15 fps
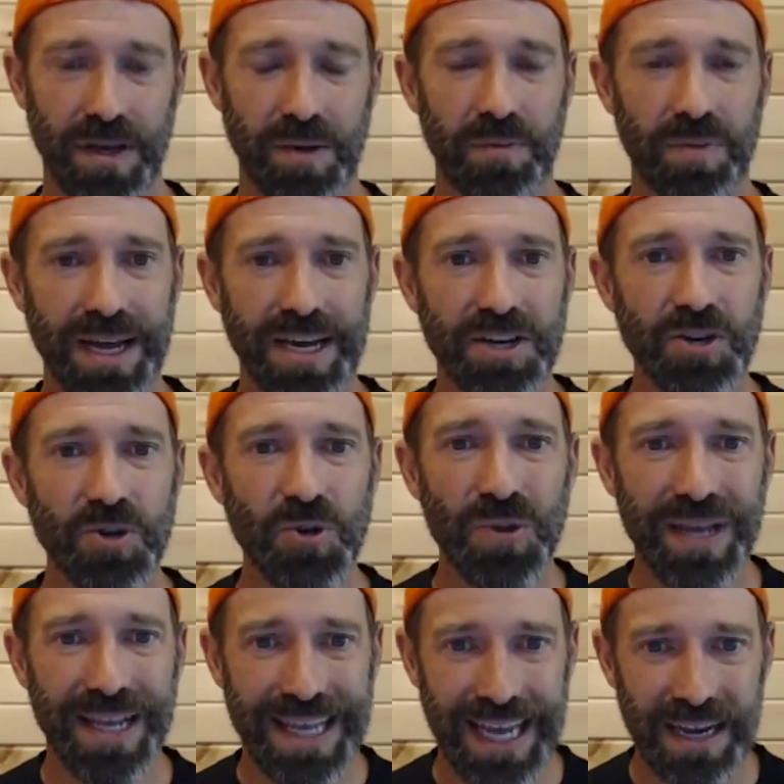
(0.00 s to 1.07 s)
but I knew
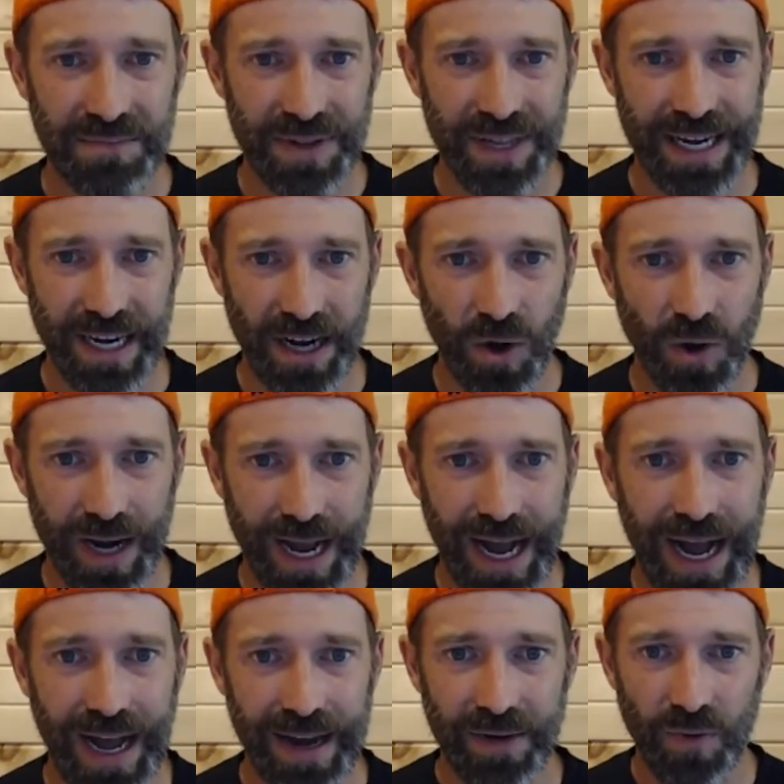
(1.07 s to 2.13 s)
the game plan going
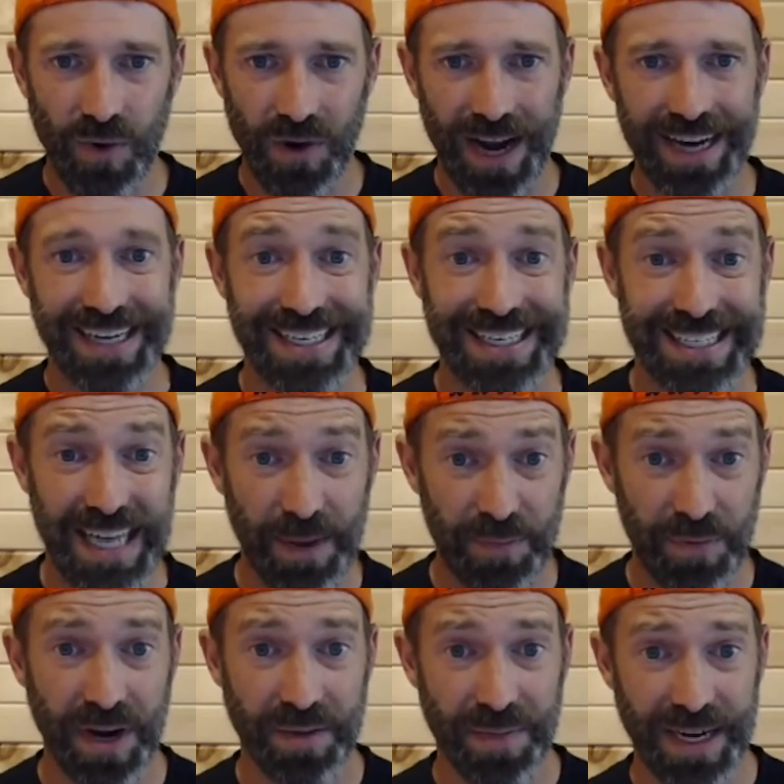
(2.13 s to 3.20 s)
on where I could
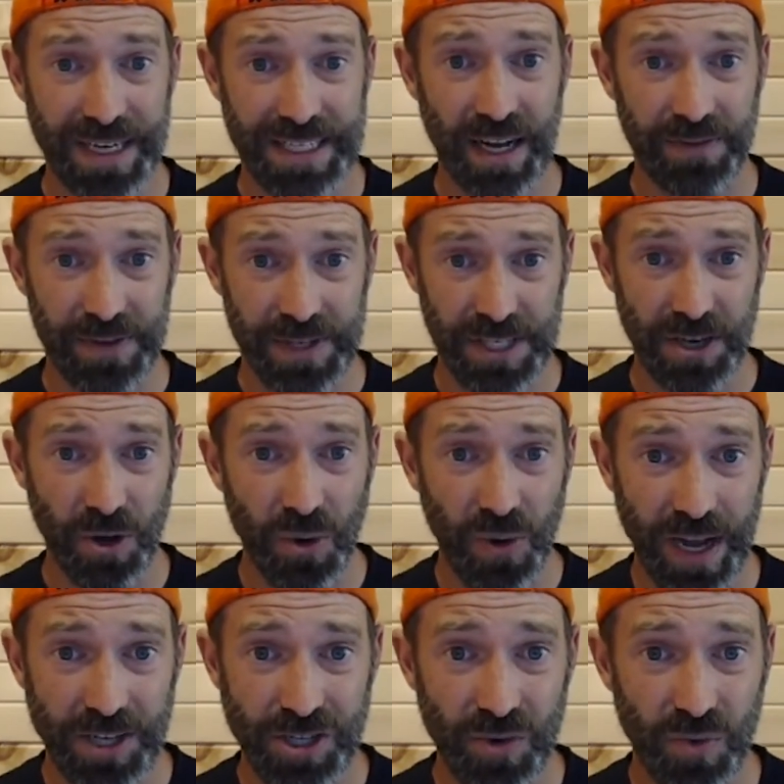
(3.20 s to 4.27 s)
separate myself as a new
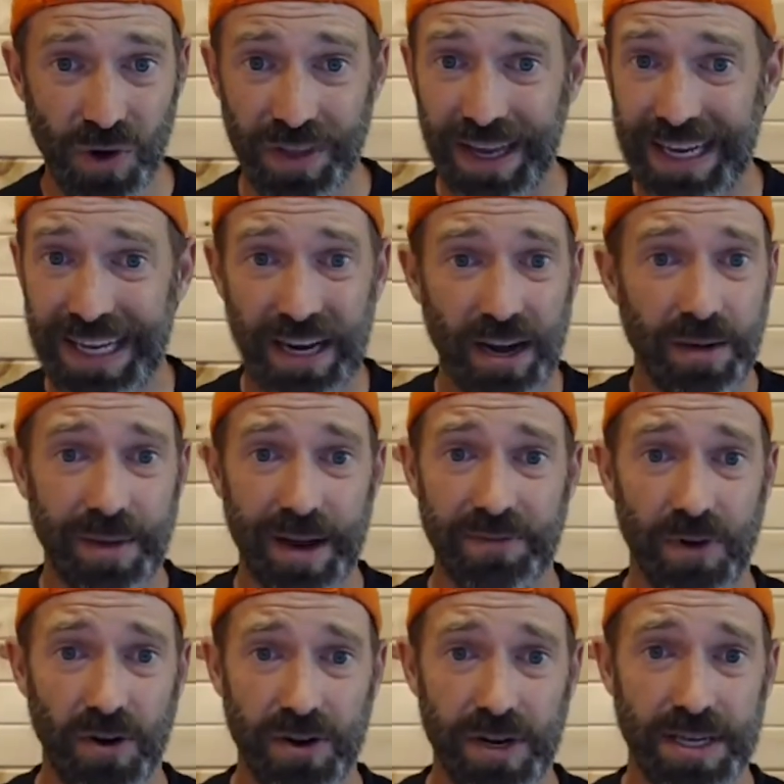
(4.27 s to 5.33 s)
agent where they'd get all my
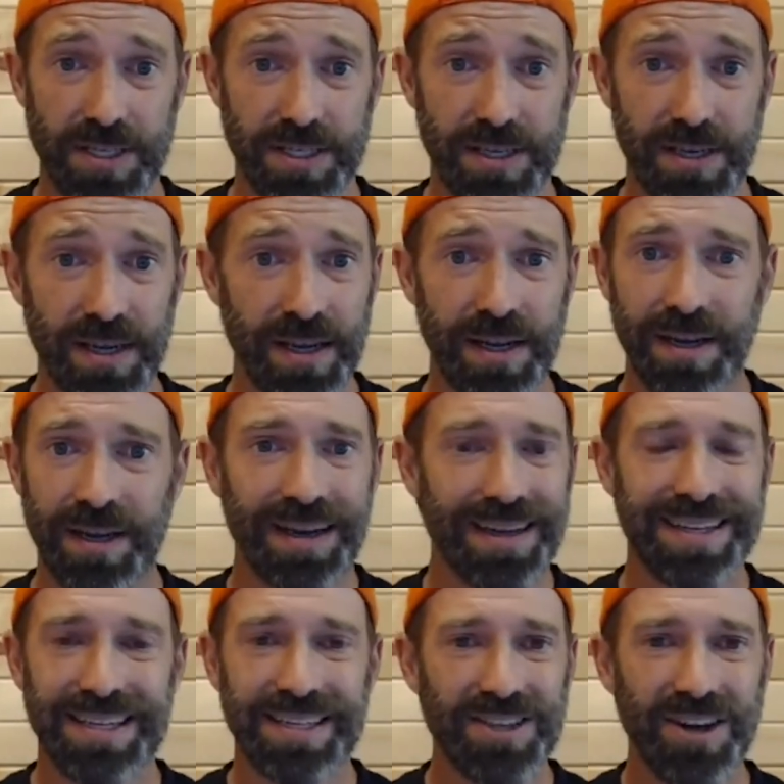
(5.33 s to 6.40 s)
focus.
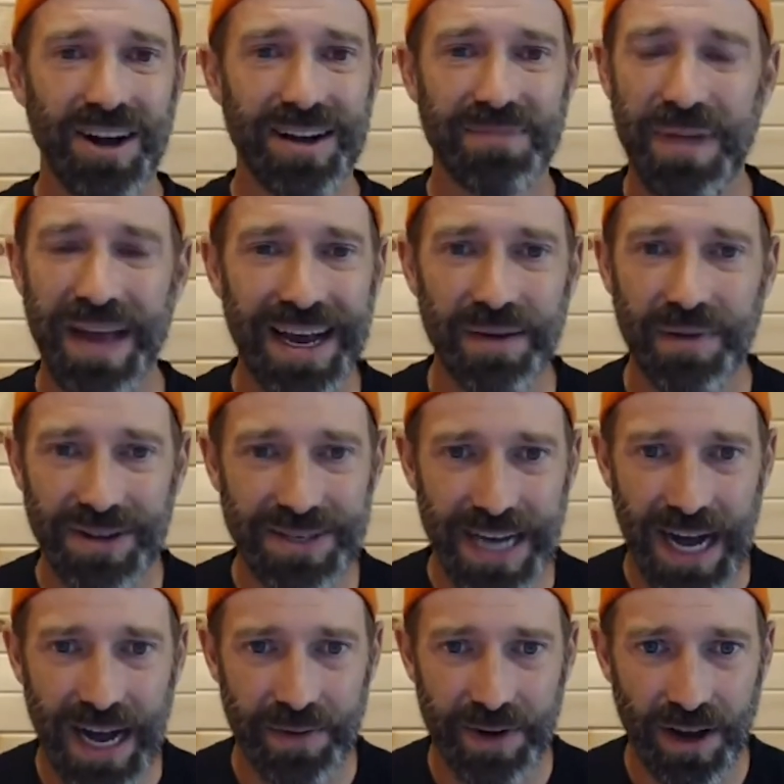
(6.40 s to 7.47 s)
Didn't talk bad about
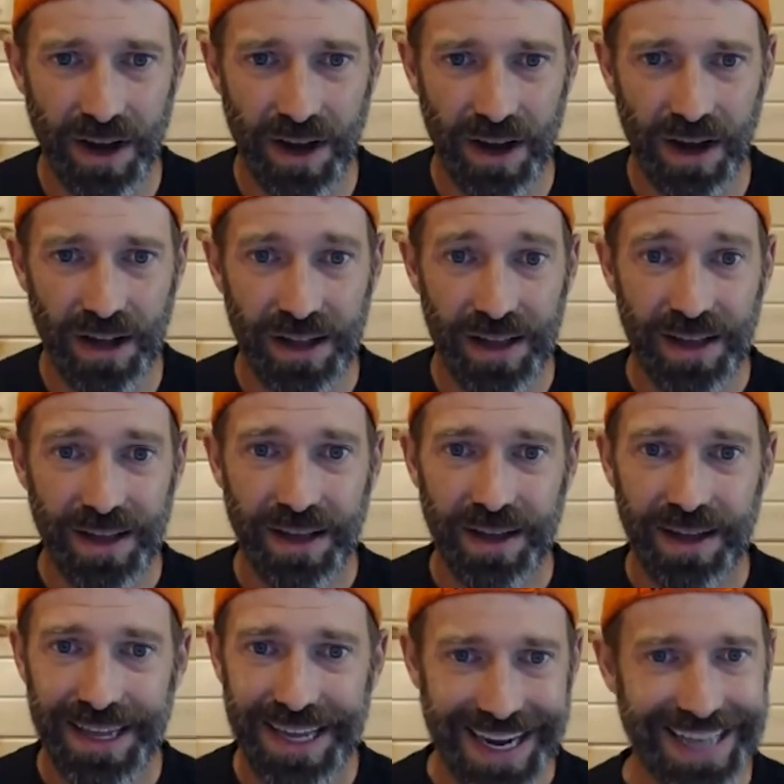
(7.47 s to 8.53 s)
Tom at all,
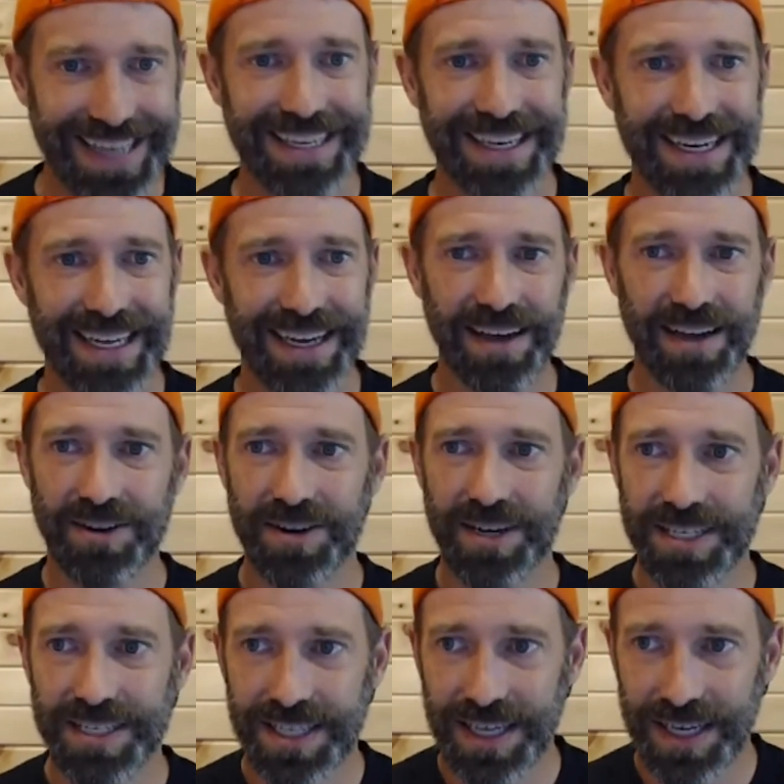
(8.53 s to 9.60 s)
yet I did get under
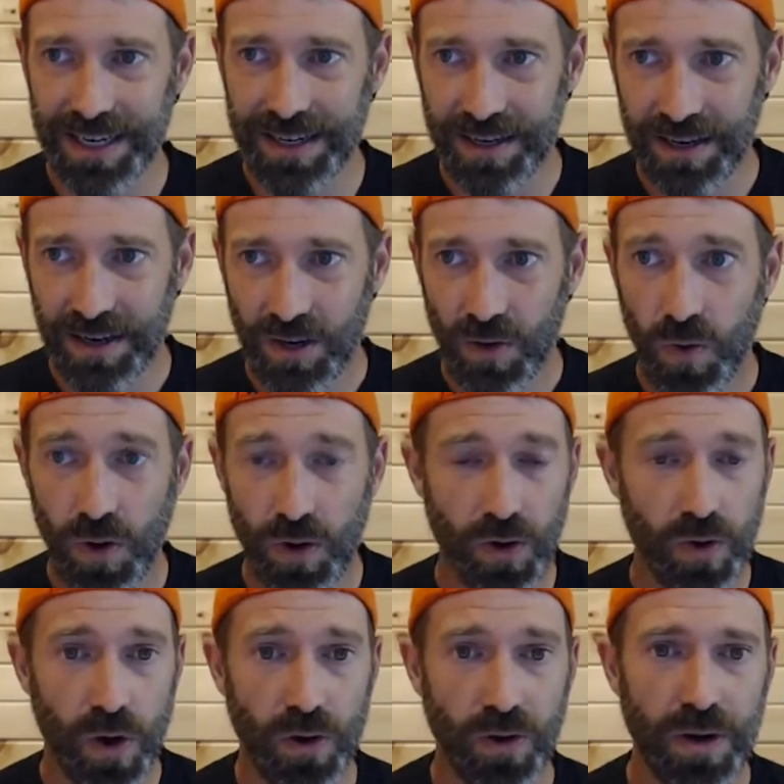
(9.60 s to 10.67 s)
his skin, quote
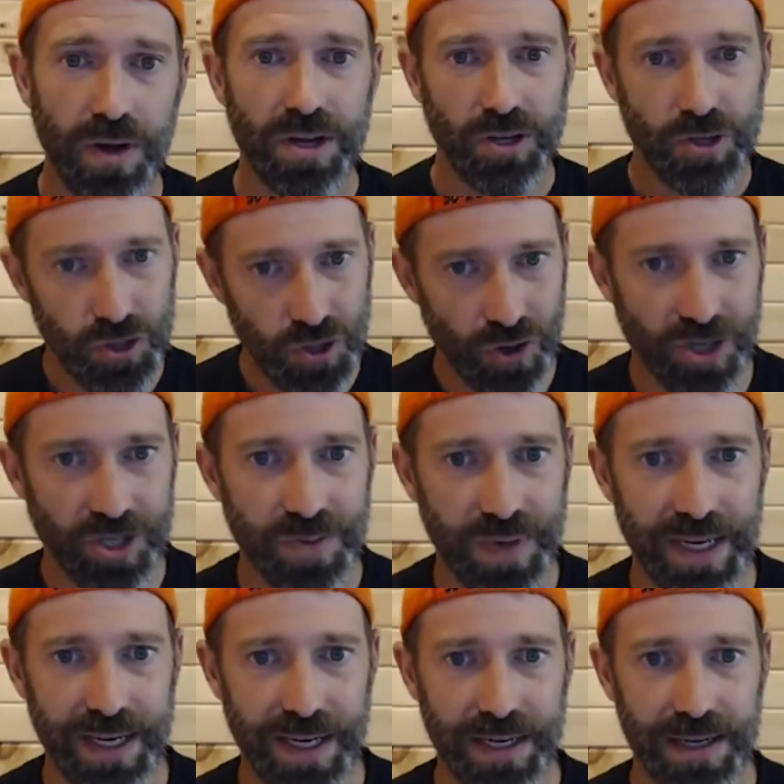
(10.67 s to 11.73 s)
unquote, so to
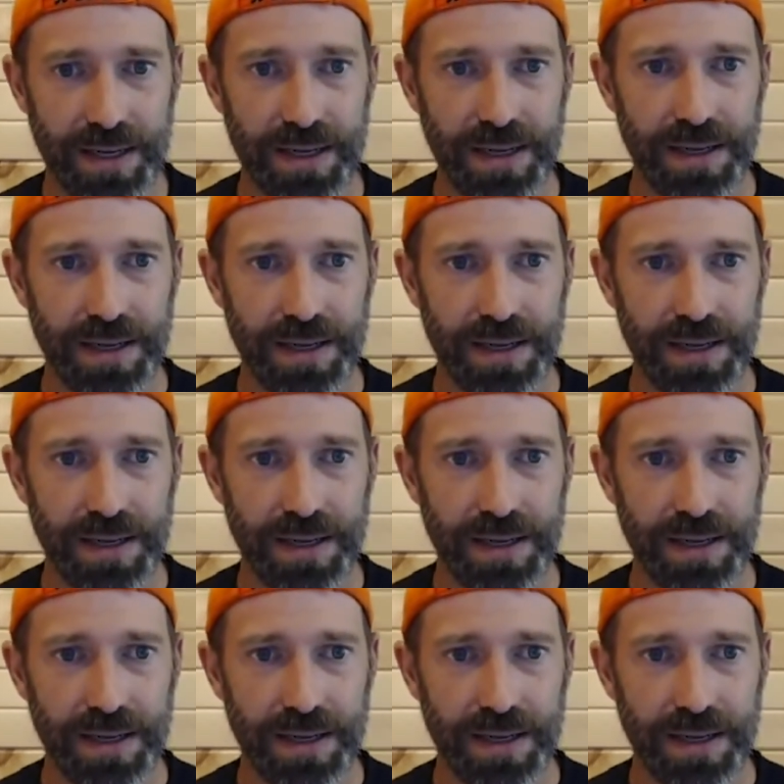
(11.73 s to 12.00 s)
speak.